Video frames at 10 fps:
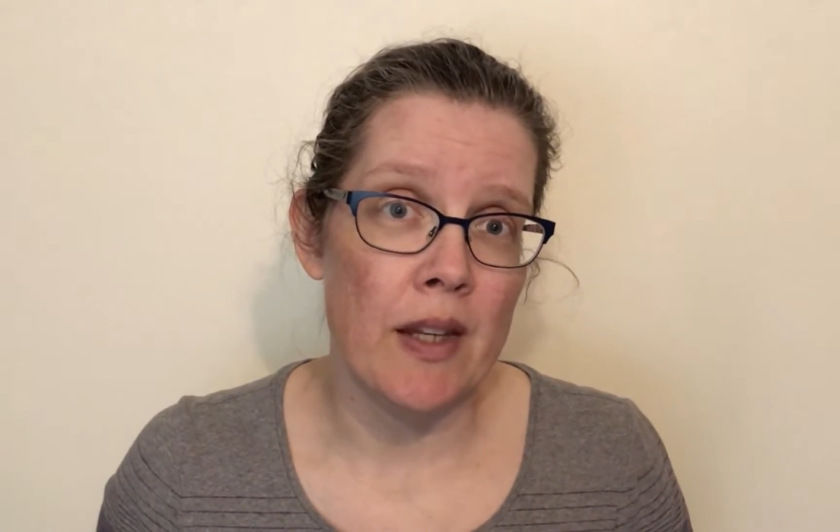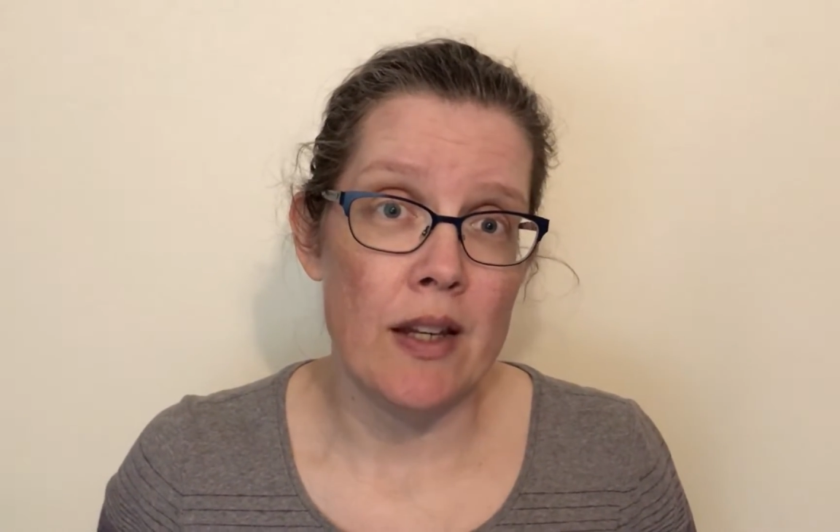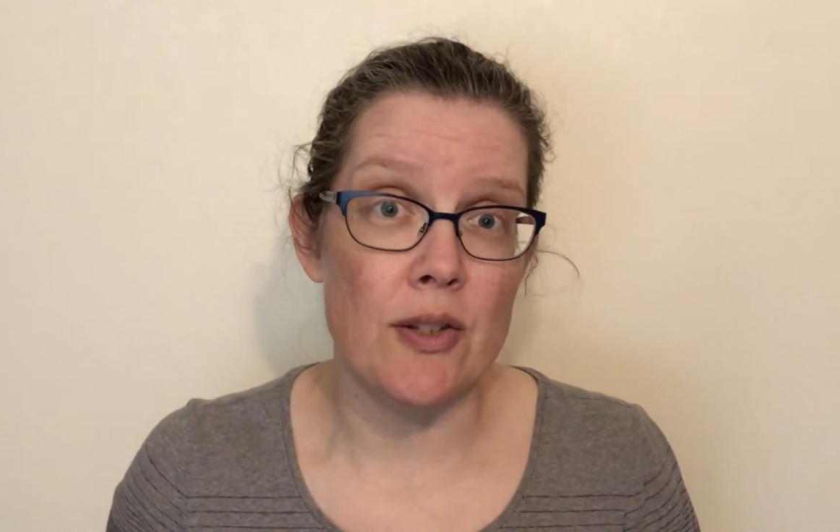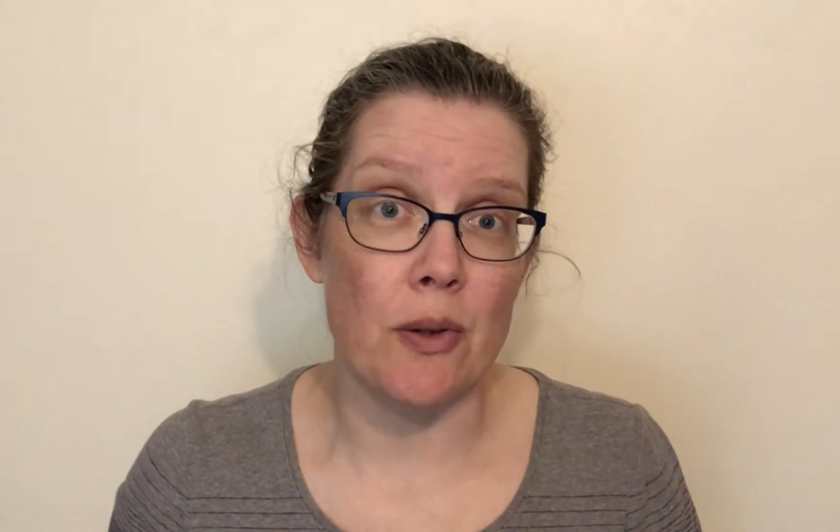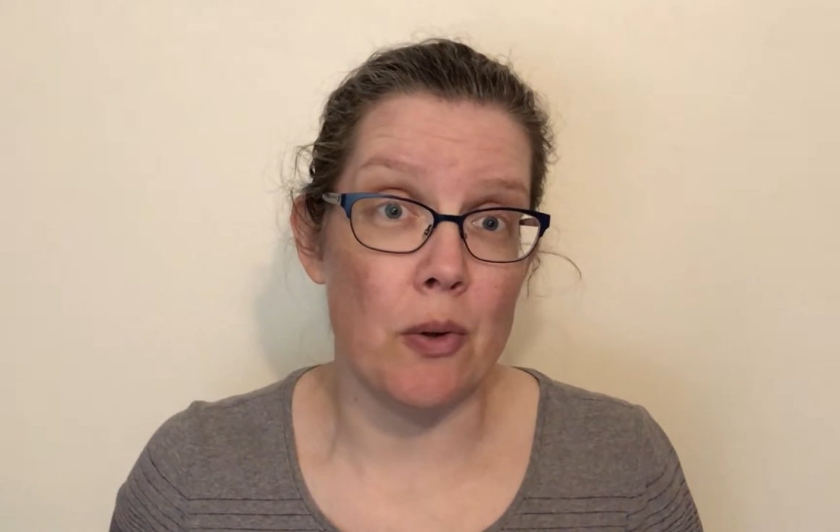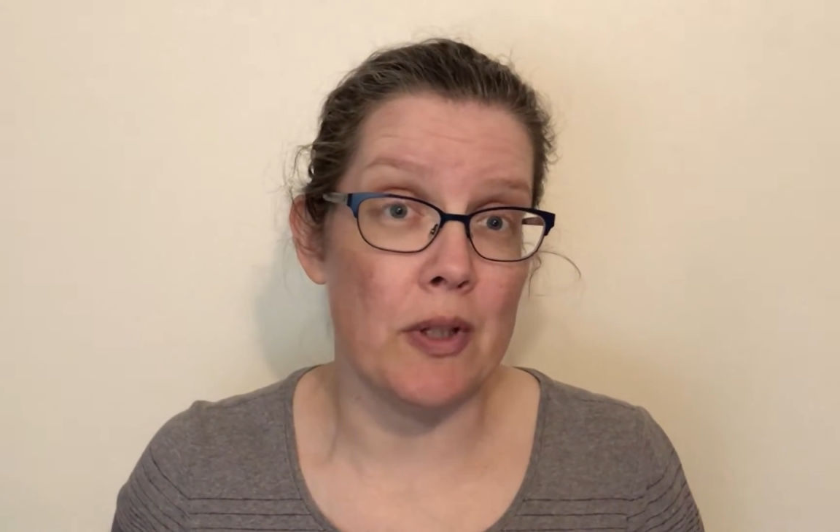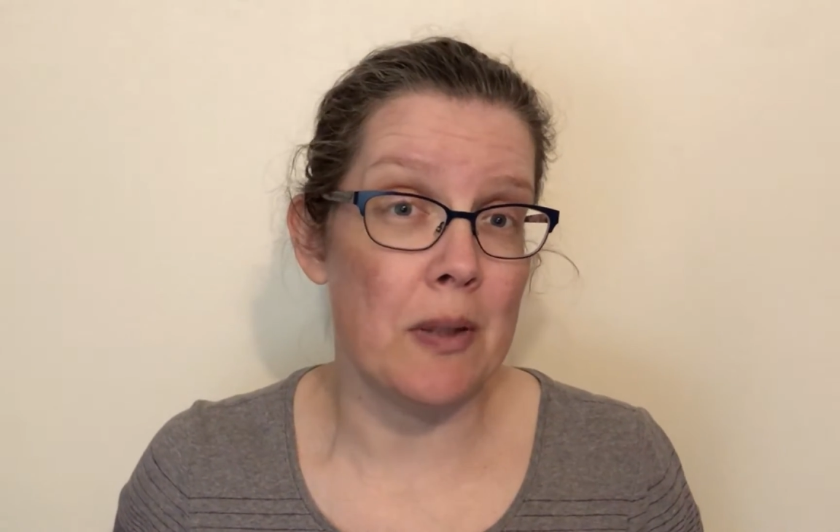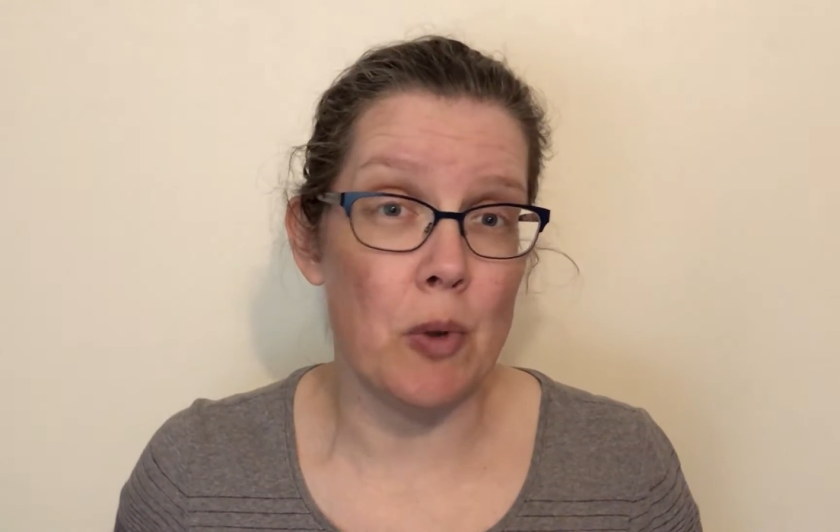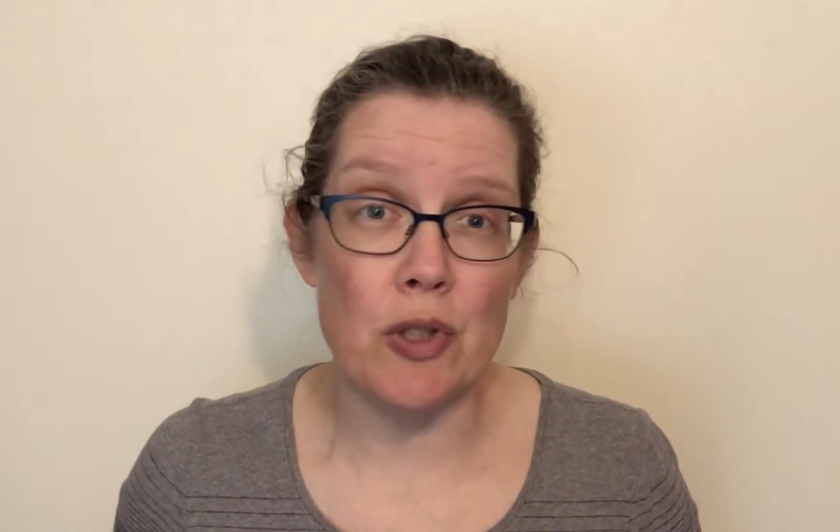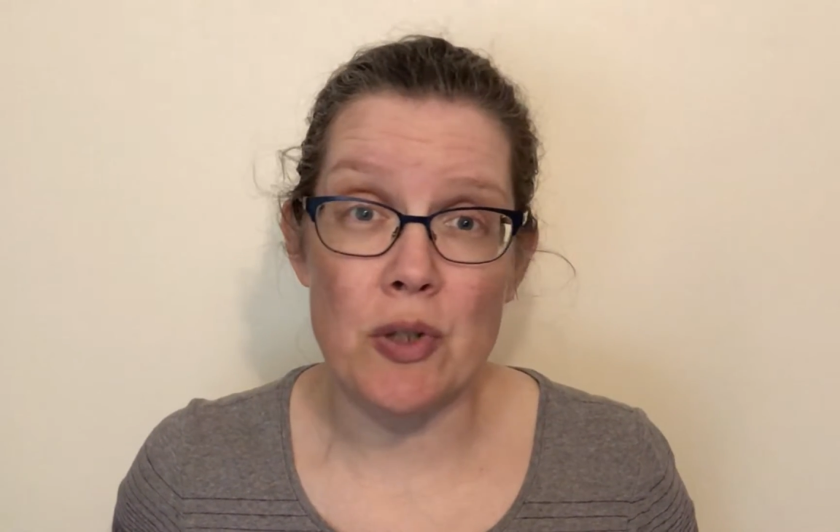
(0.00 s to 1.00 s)
So
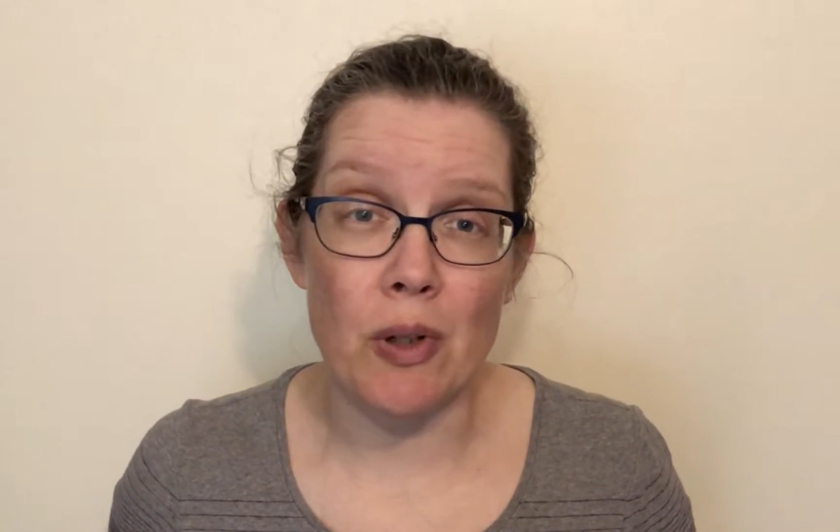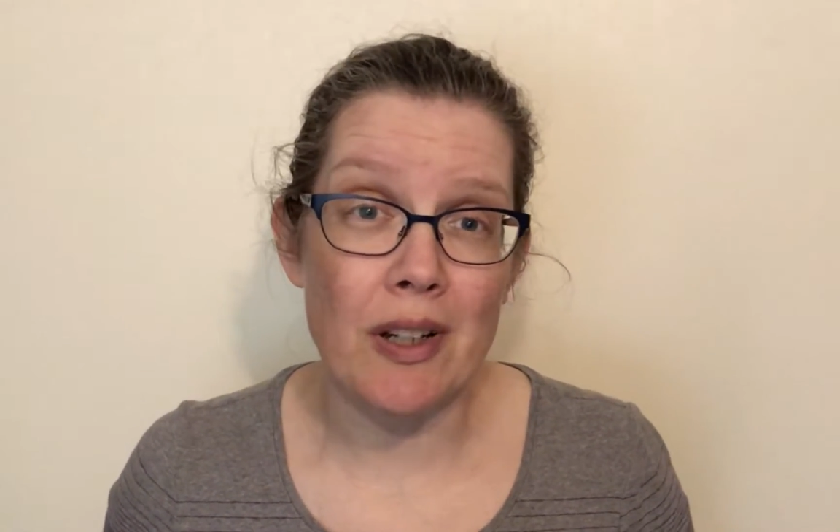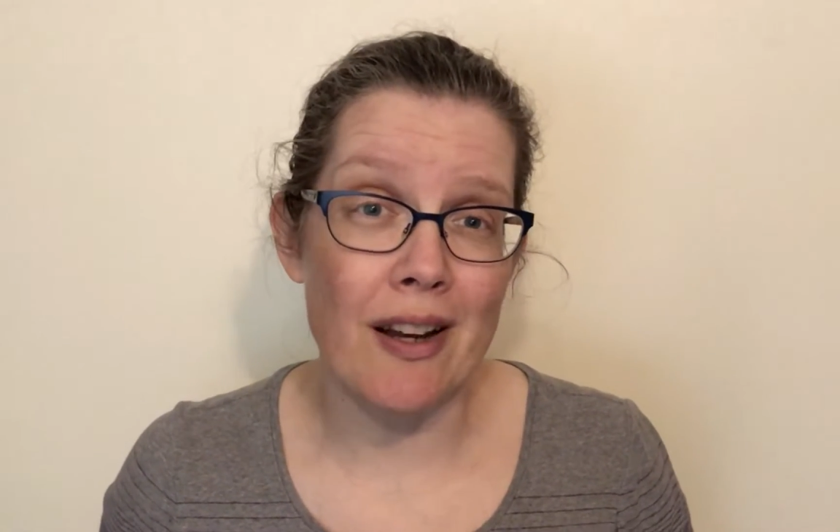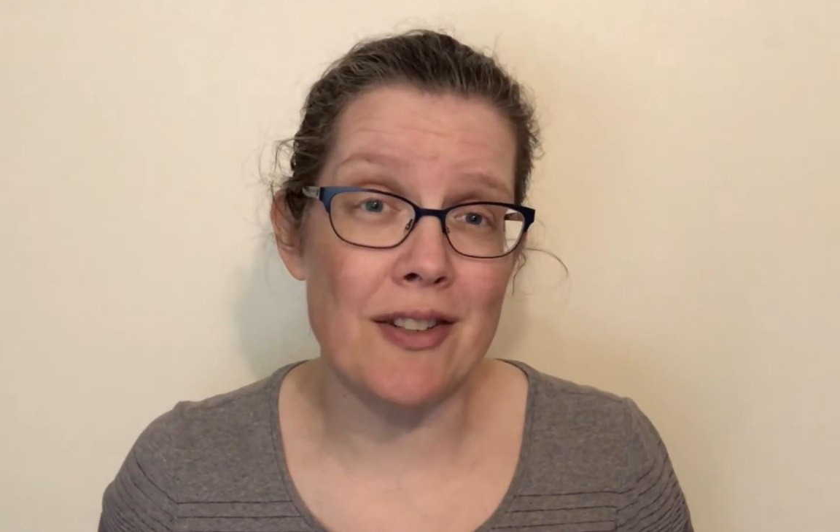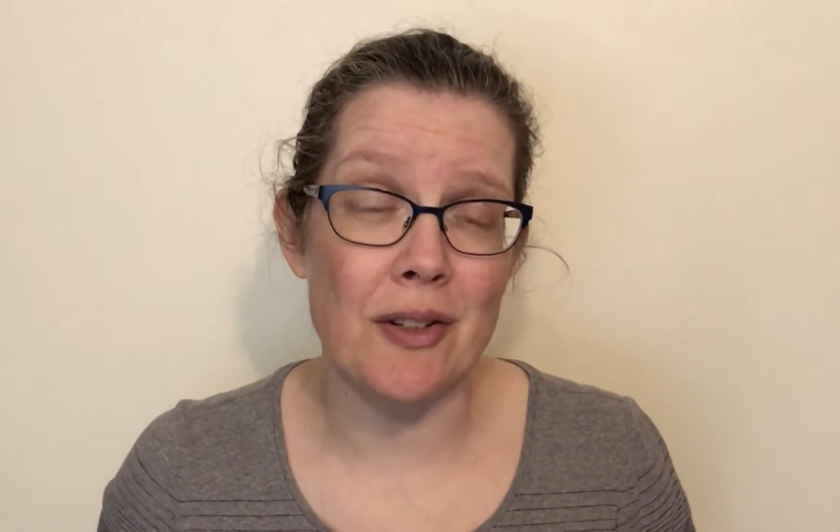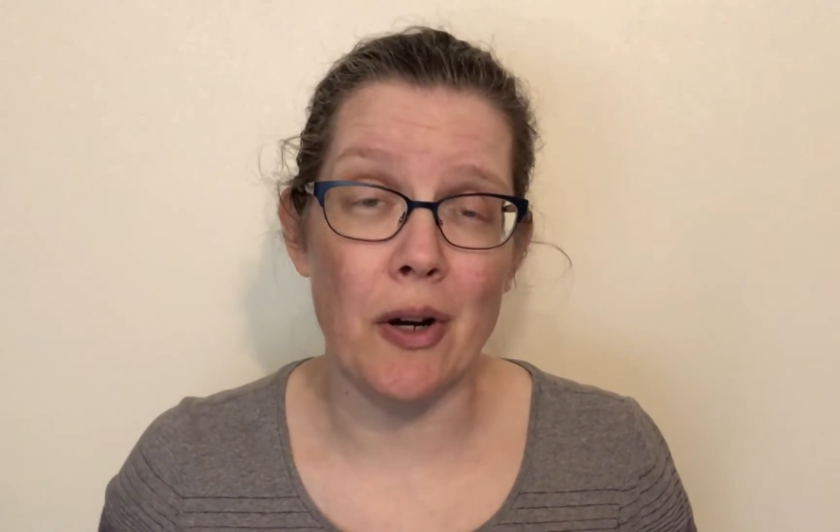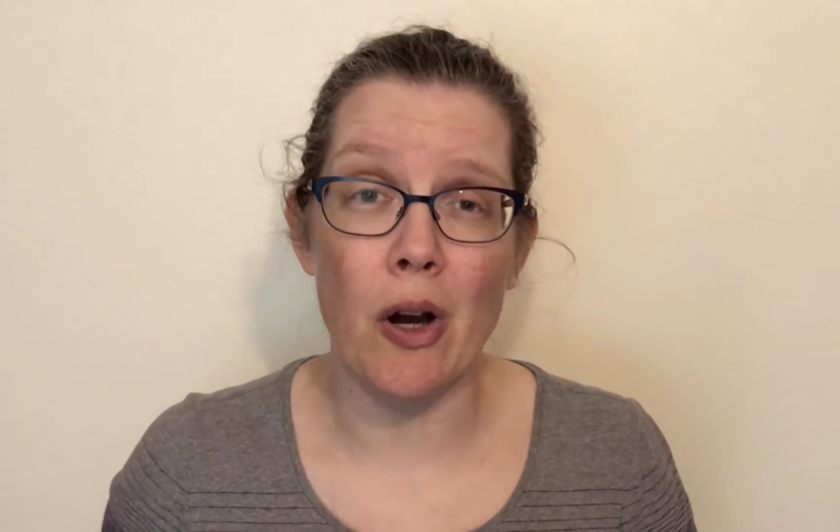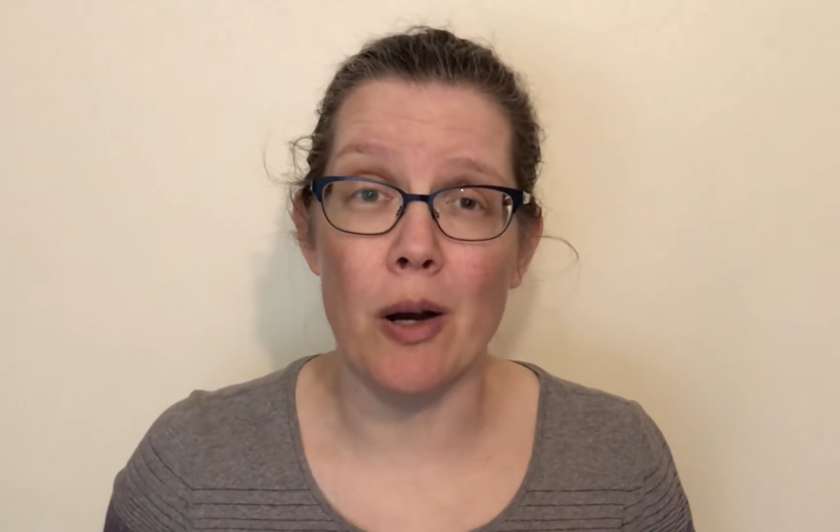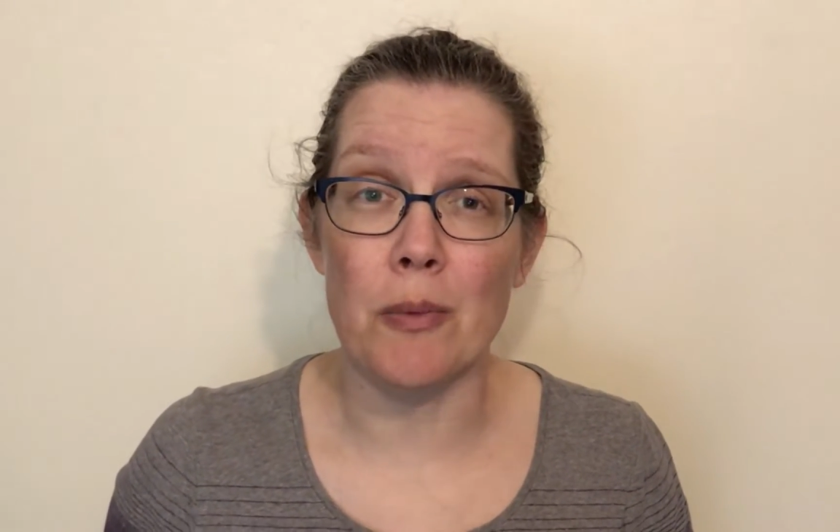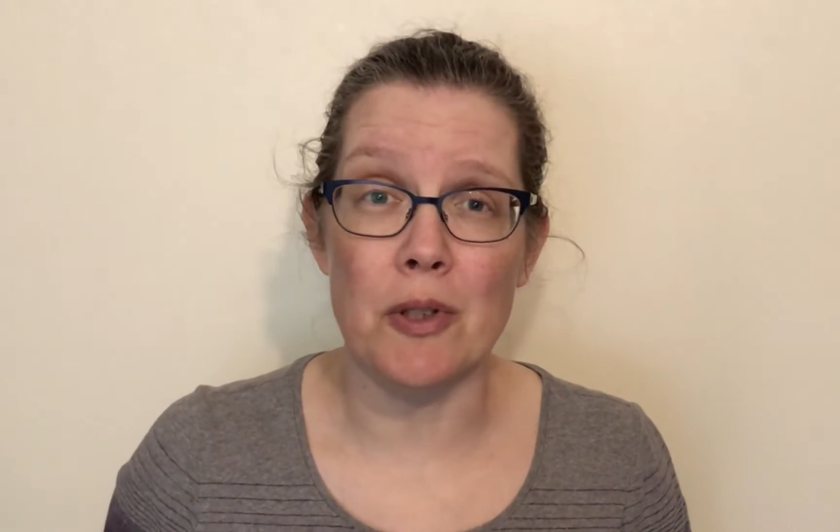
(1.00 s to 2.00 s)
keyboard shortcuts are
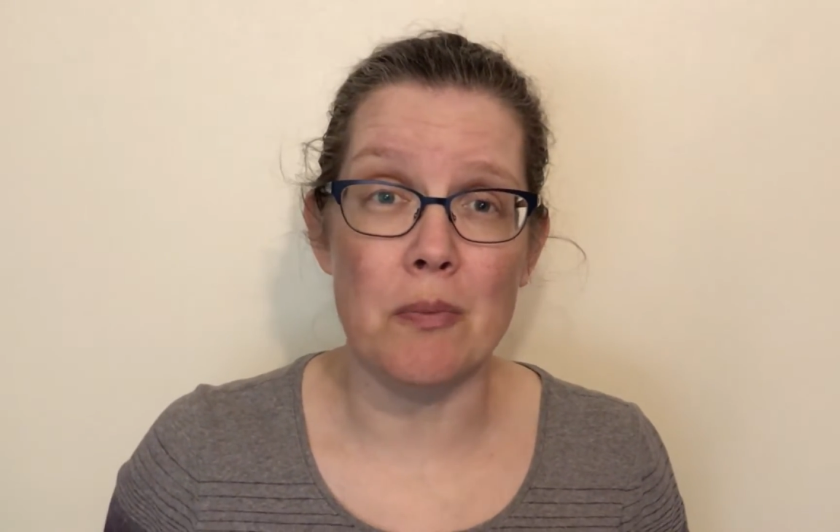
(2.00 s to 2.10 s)
common